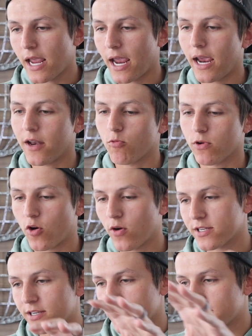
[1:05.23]
and we're
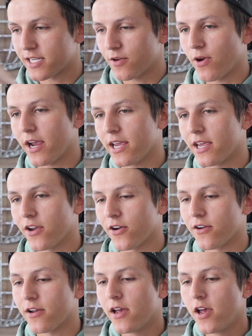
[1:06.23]
going to see right
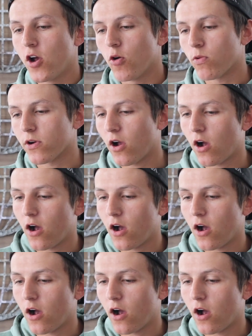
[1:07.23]
here. We're